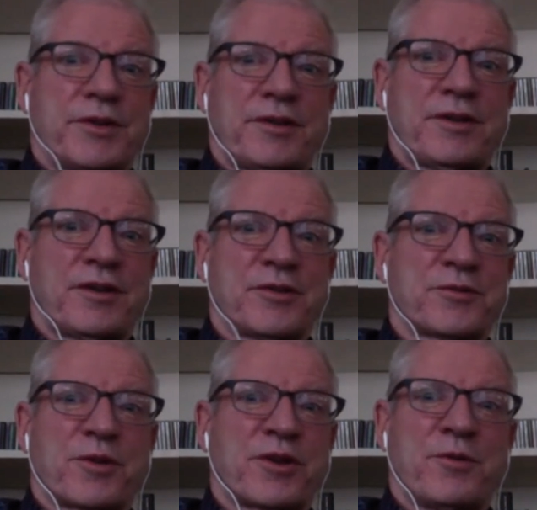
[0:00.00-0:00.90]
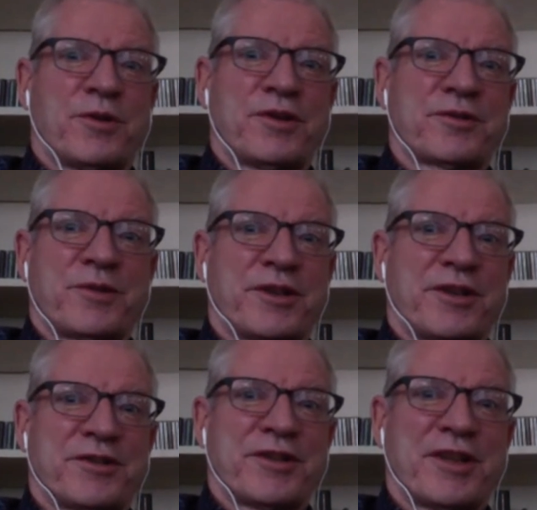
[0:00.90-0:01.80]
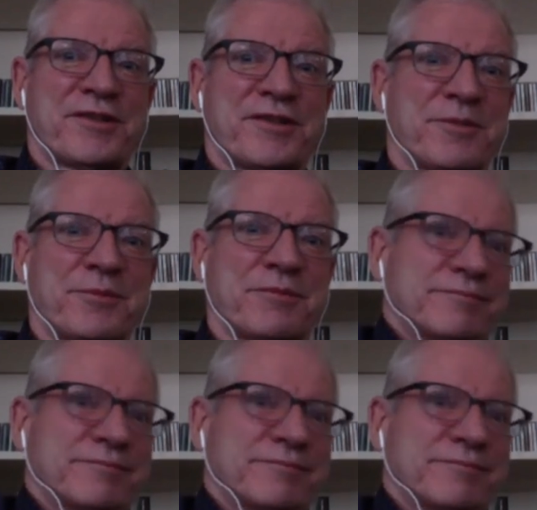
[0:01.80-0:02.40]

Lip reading: he goes where he wants and what entertains him.